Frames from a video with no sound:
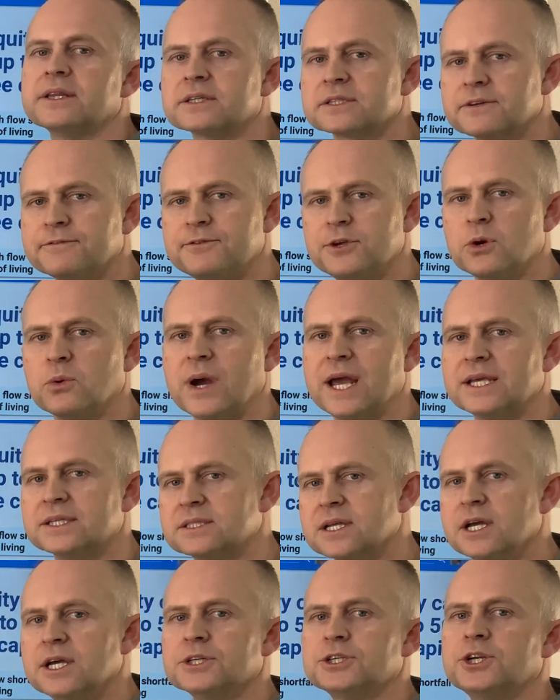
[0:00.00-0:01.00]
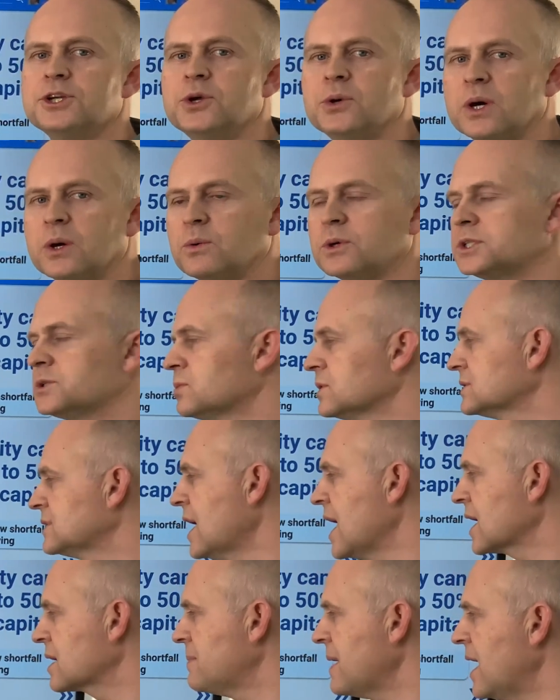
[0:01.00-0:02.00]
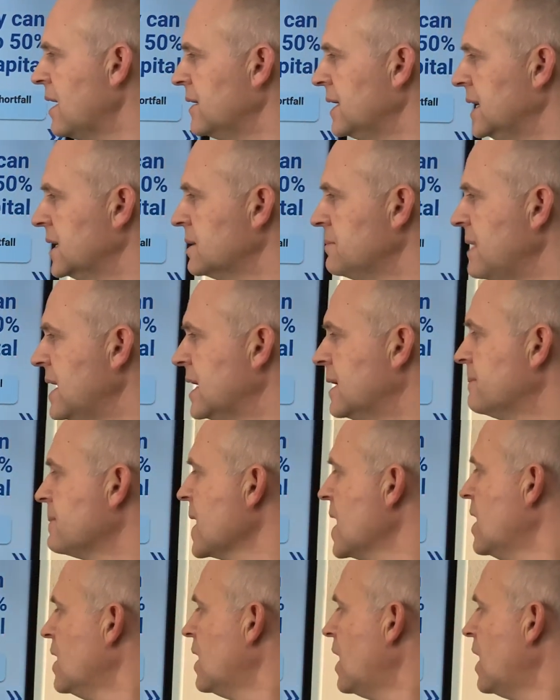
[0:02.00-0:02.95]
There's a few ways to do it, which we'll talk about in a minute.